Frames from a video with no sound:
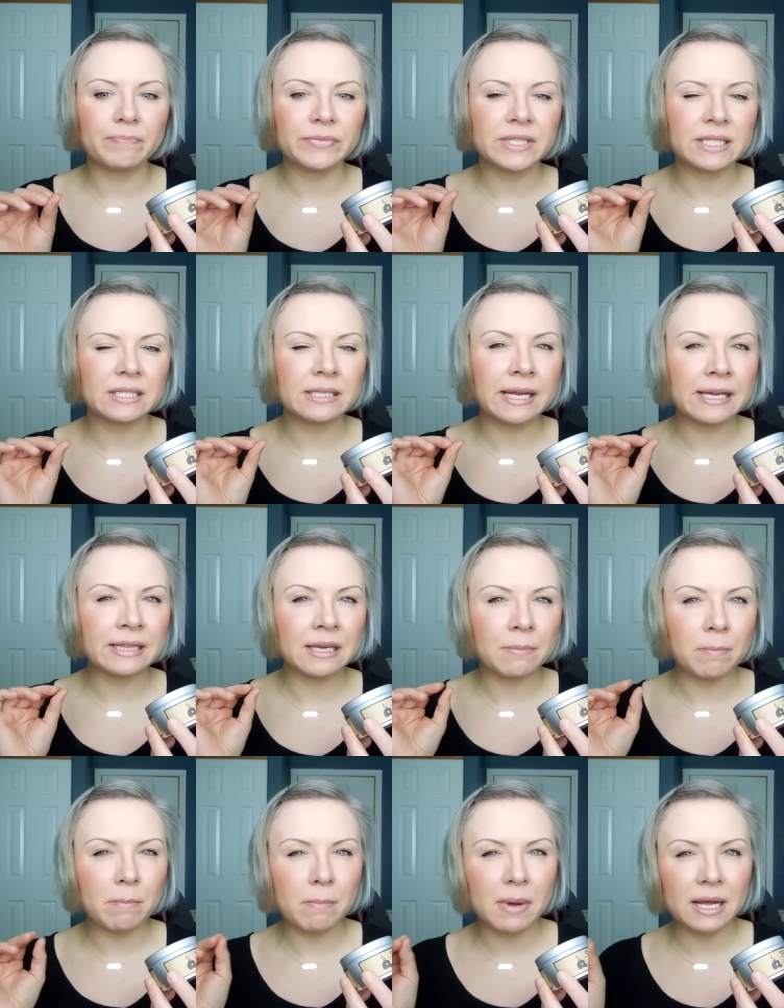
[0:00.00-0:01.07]
slightly
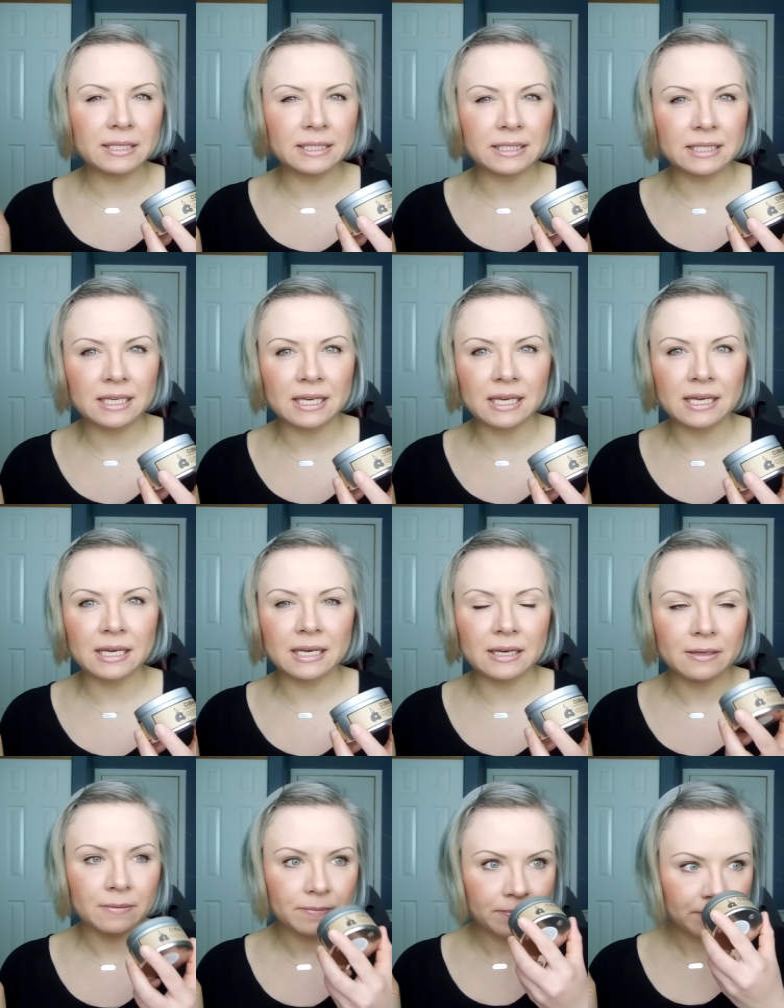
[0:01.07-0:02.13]
musky,